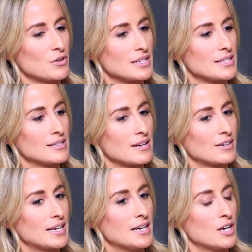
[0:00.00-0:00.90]
not
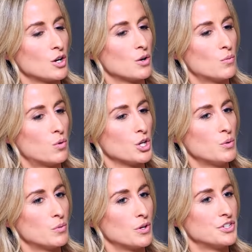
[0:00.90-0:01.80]
necessarily what you
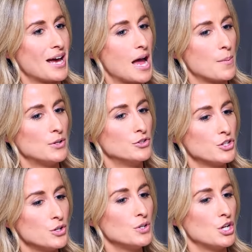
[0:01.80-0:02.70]
would want to happen
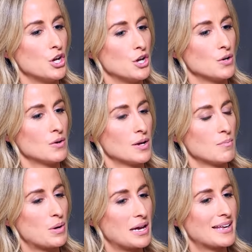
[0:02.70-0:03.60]
to you,
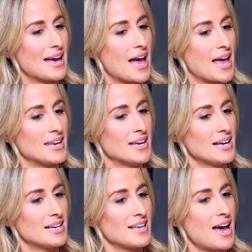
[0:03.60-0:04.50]
but again,
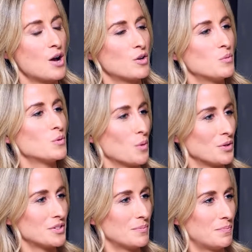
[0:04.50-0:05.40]
it's how you would
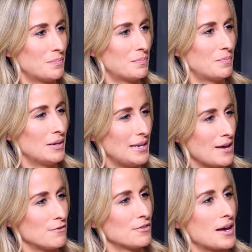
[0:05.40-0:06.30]
want to
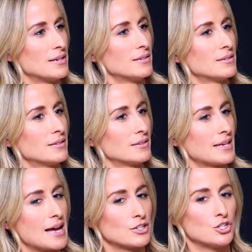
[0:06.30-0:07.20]
live and the, the
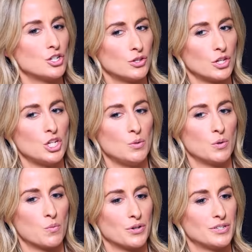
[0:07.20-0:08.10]
attitude that you
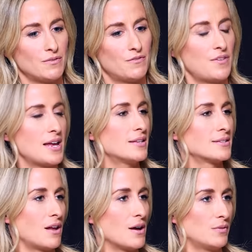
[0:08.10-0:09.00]
would want to face
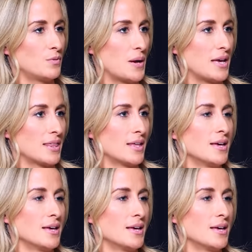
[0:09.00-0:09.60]
life with.